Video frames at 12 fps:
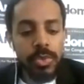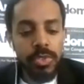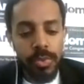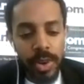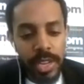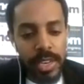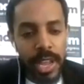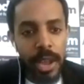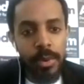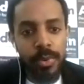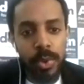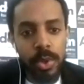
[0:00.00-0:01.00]
right now,
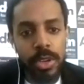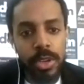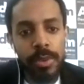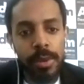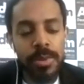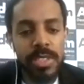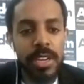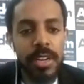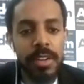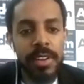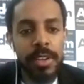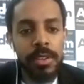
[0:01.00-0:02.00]
if we're looking at Representative
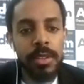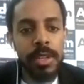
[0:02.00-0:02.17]
Engel,